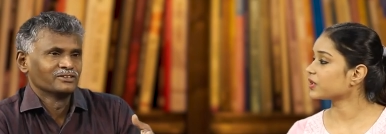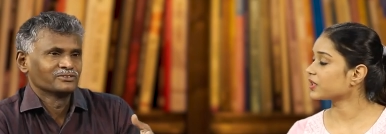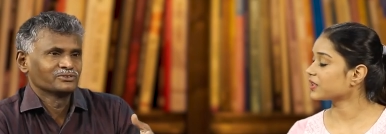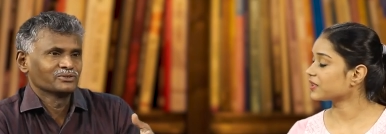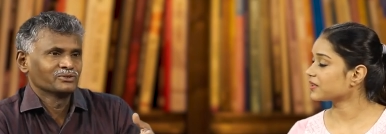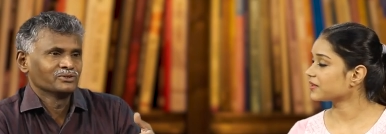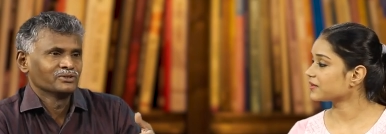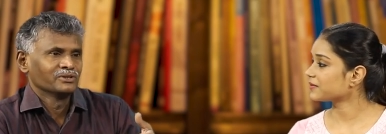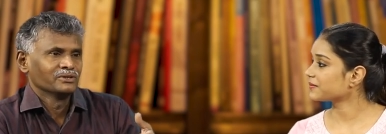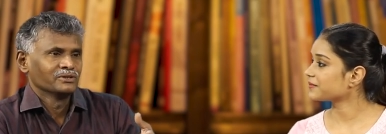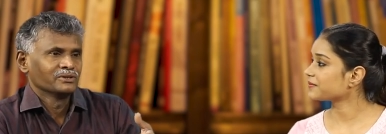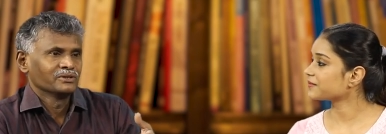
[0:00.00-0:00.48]

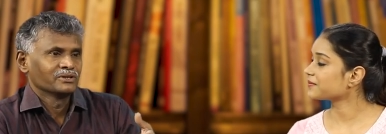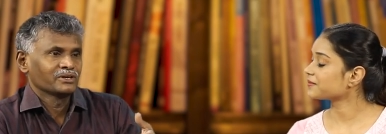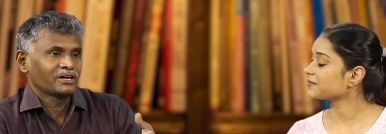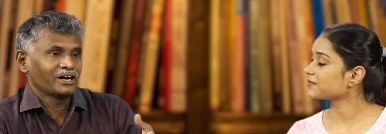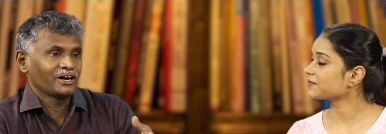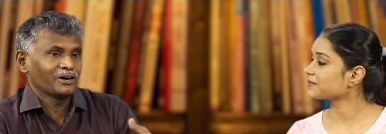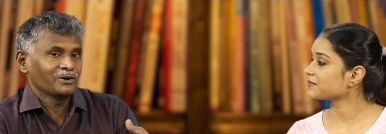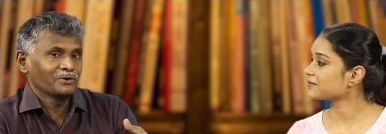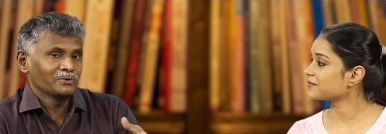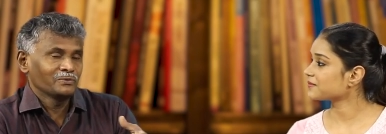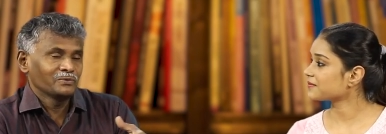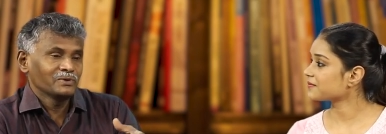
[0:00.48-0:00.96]
Speaker 1: So
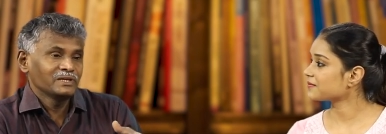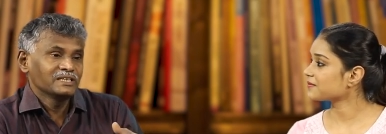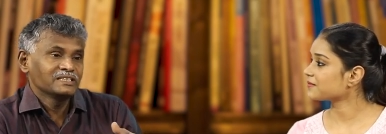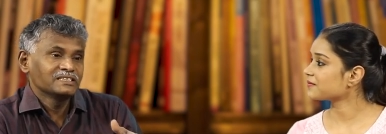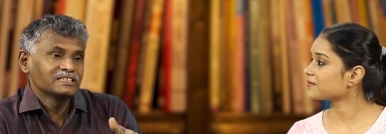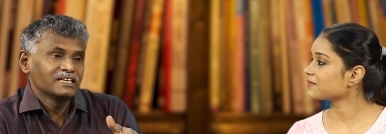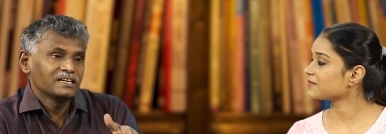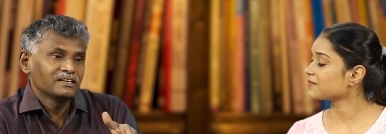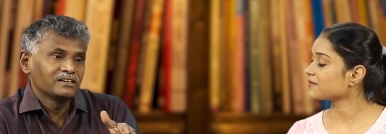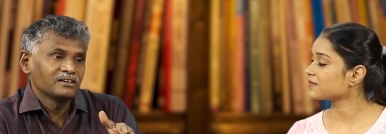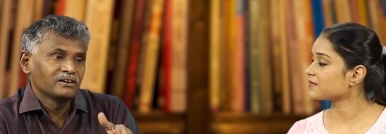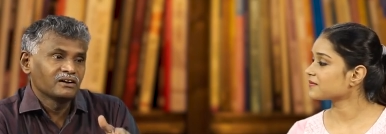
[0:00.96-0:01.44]
how is
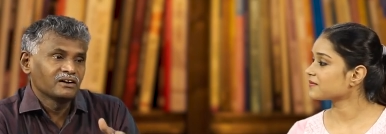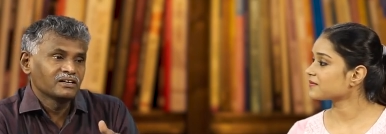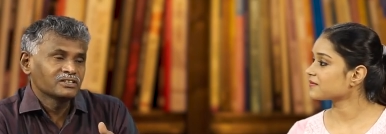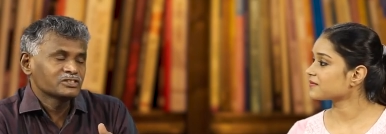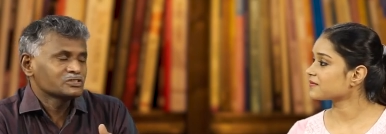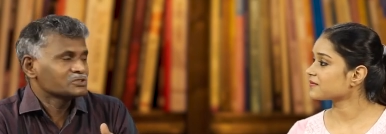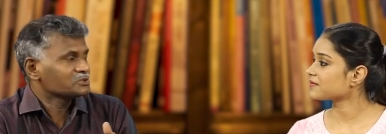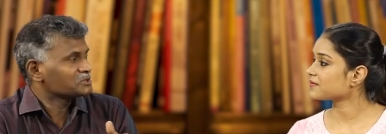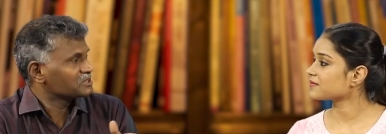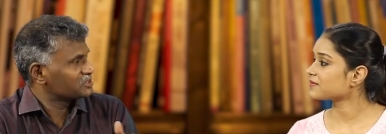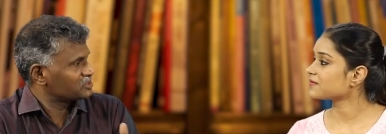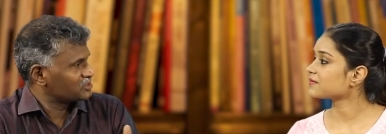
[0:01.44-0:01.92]
the
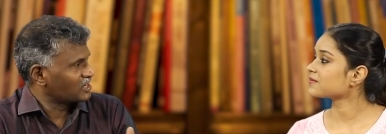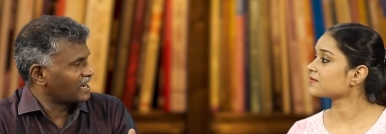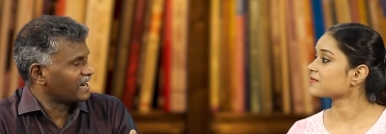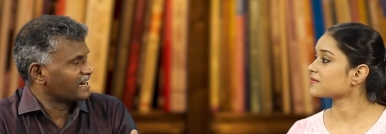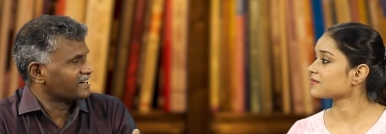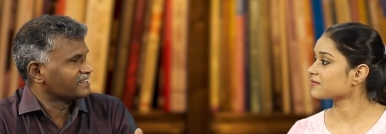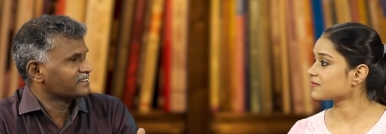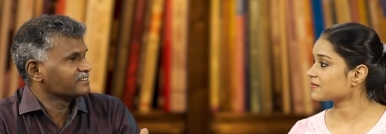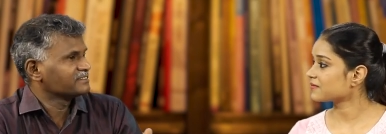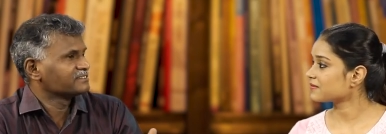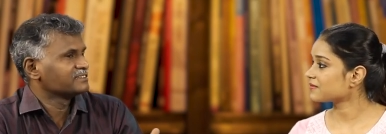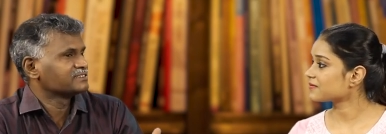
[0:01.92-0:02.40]
loss to the
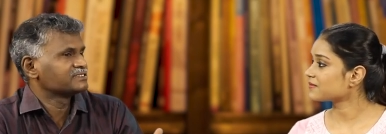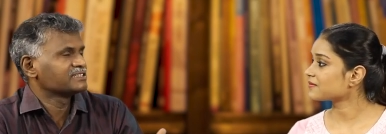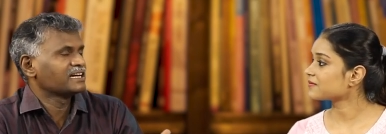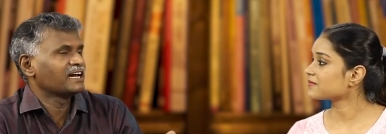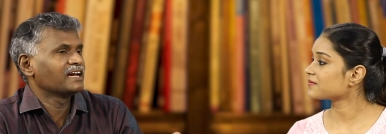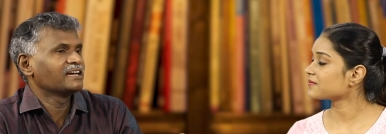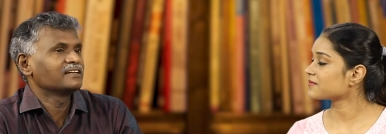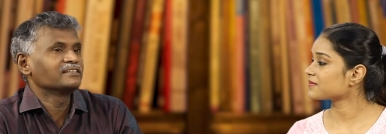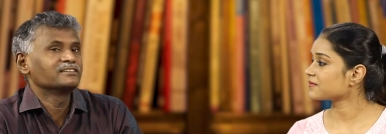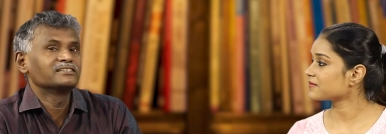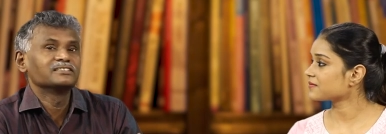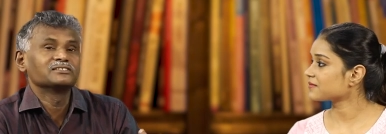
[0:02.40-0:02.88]
child? The
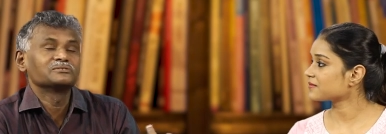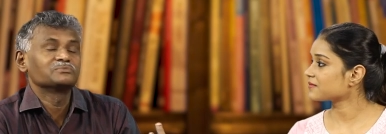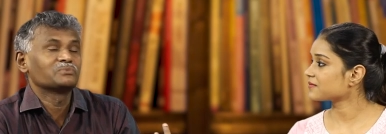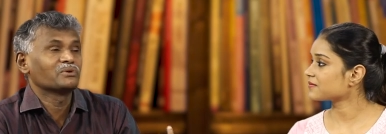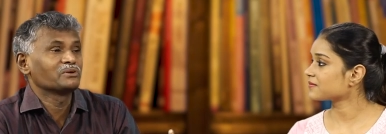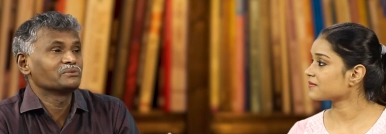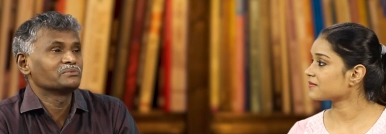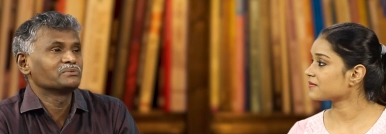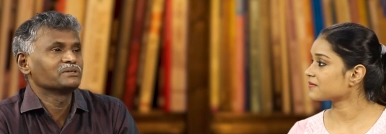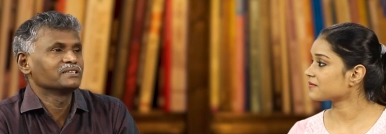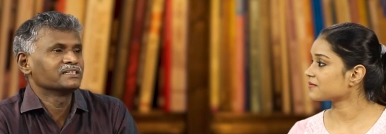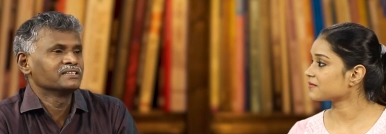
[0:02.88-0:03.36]
child is
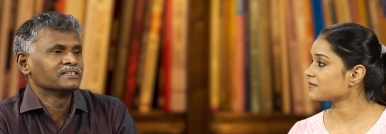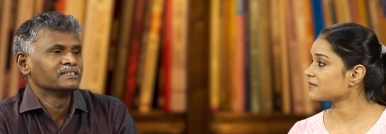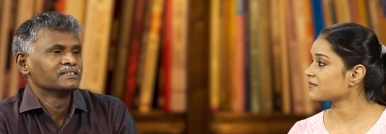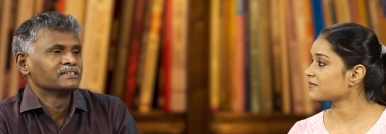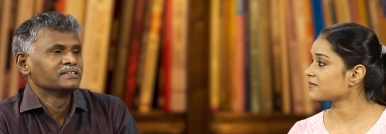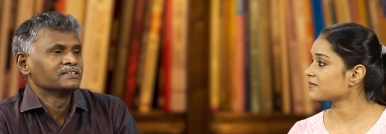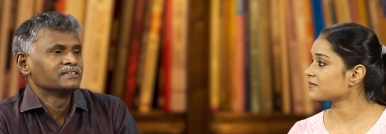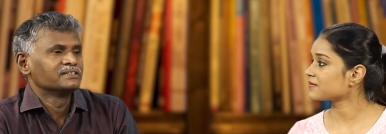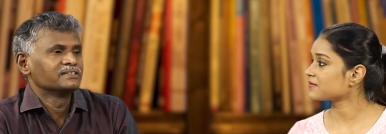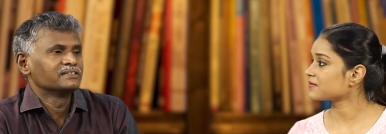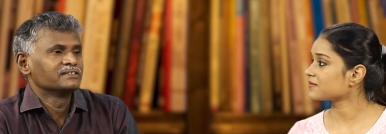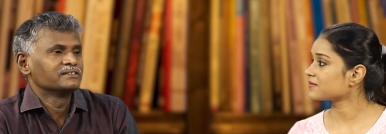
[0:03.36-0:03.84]
probably
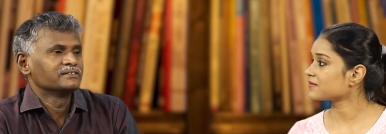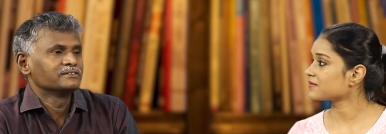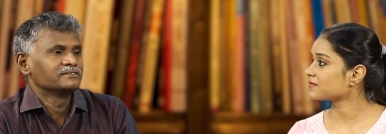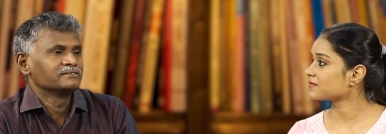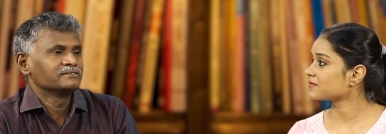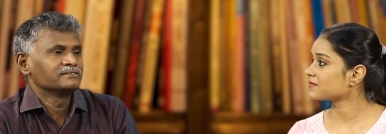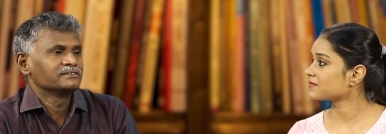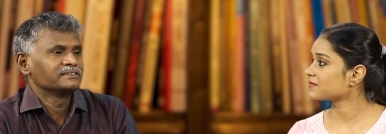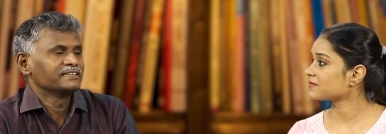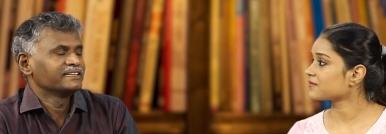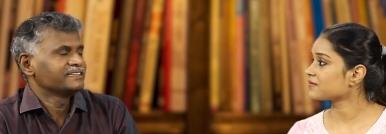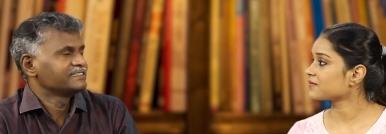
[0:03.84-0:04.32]
uh,
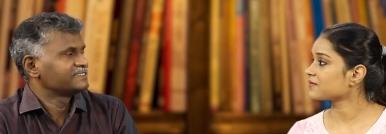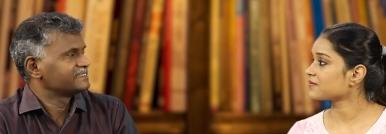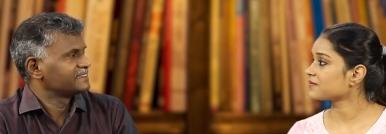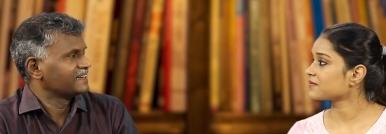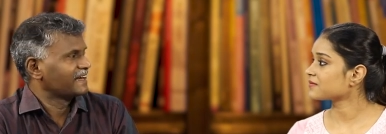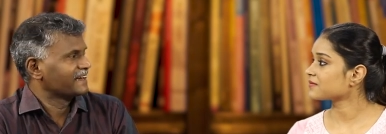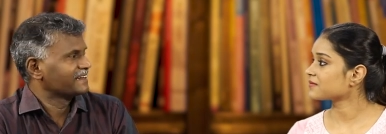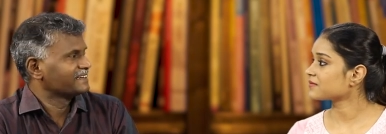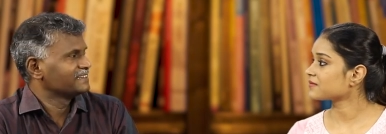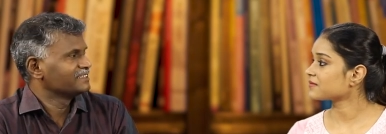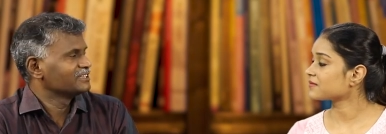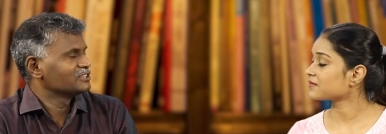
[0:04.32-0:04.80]
8,
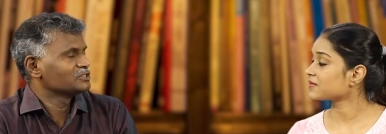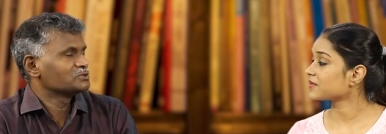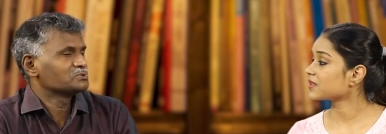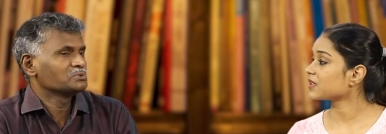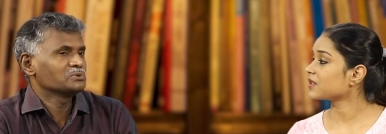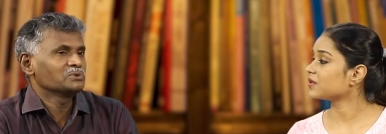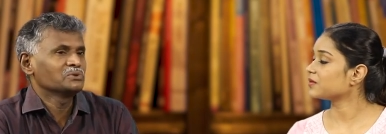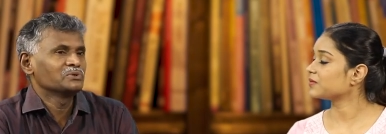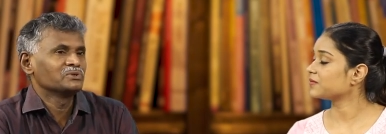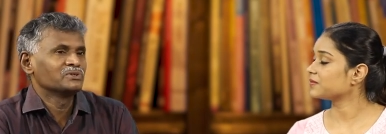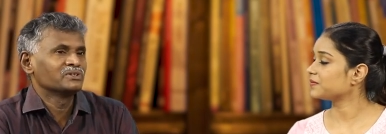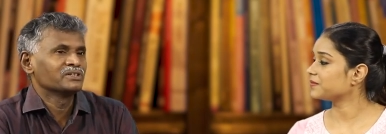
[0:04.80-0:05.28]
9 years
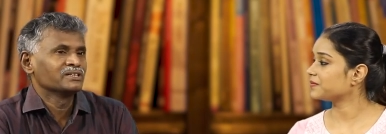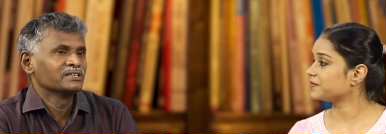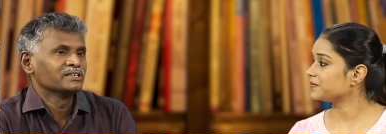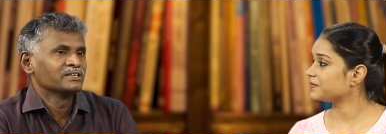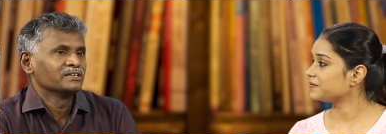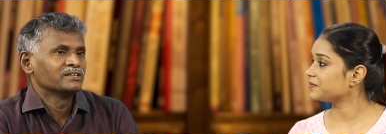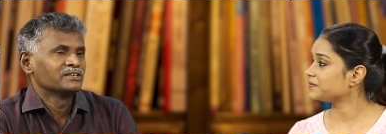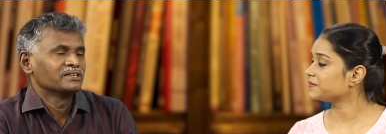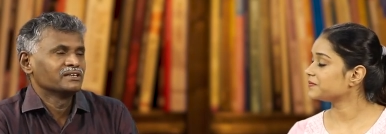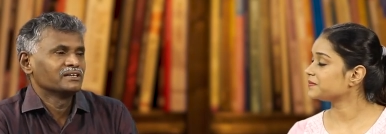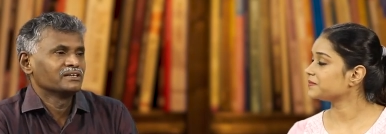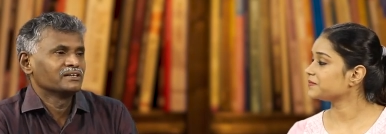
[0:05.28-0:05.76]
old,
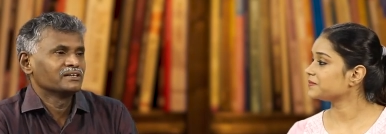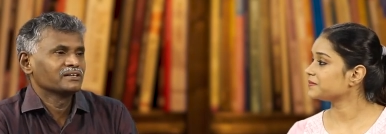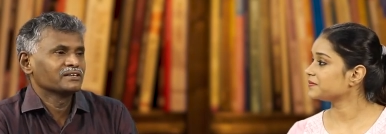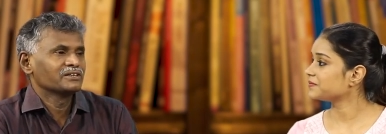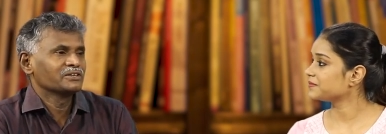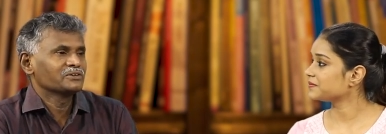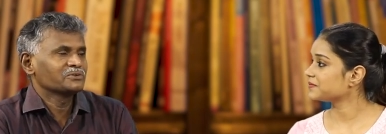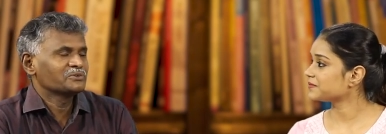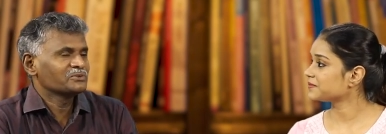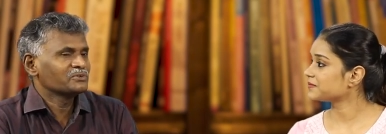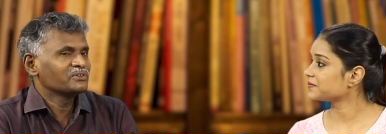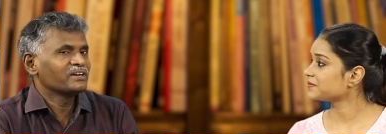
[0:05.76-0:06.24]
uh,
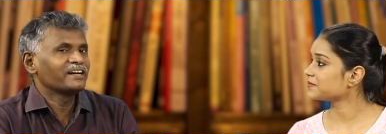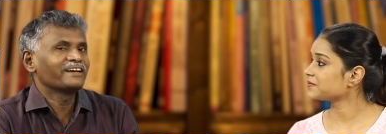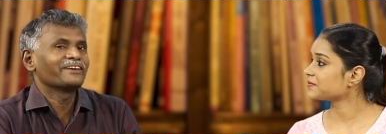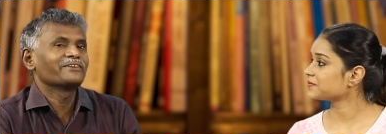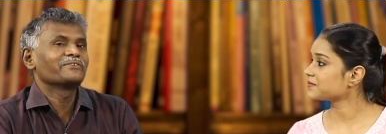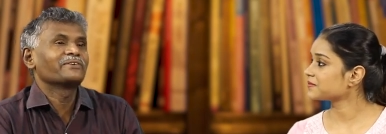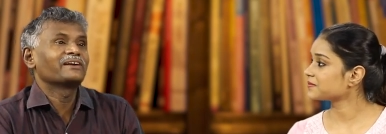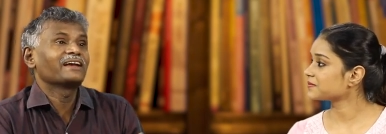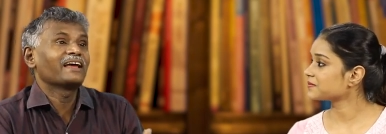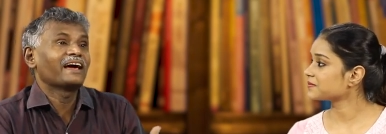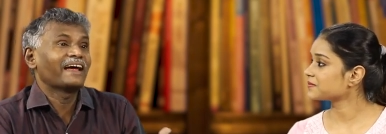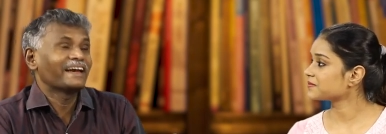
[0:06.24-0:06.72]
he could not
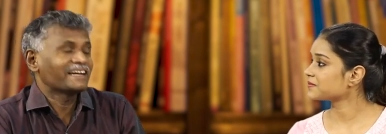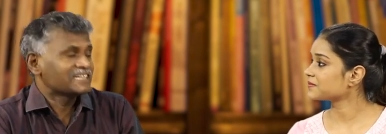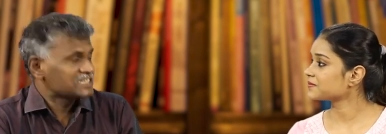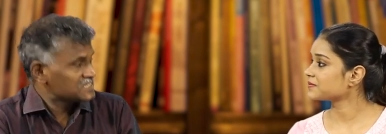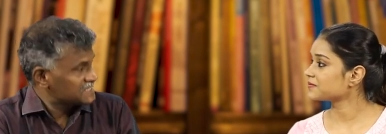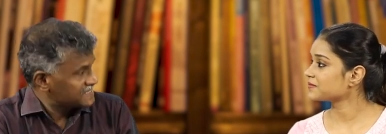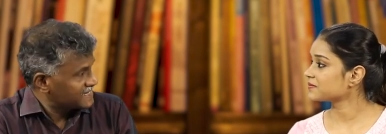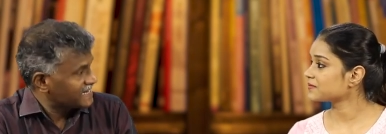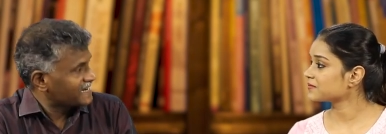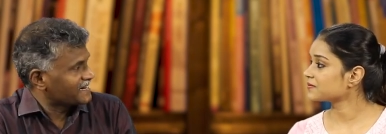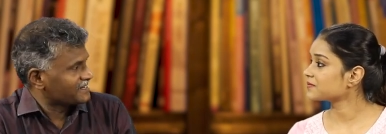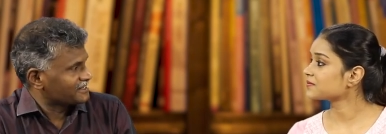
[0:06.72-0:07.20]
even
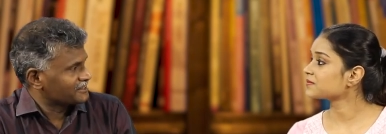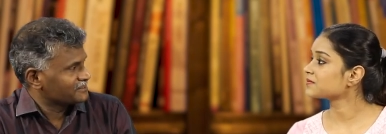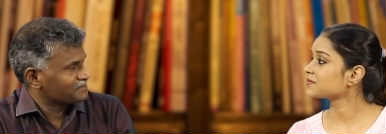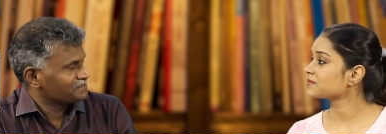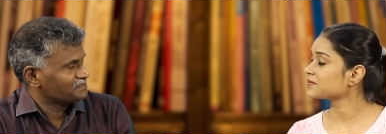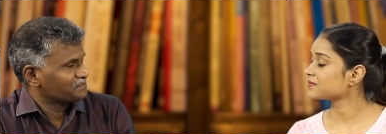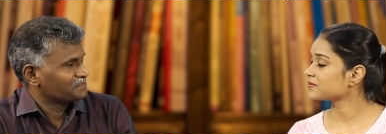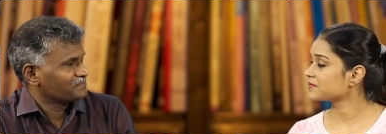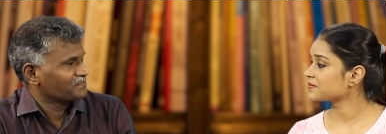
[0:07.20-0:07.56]
understand.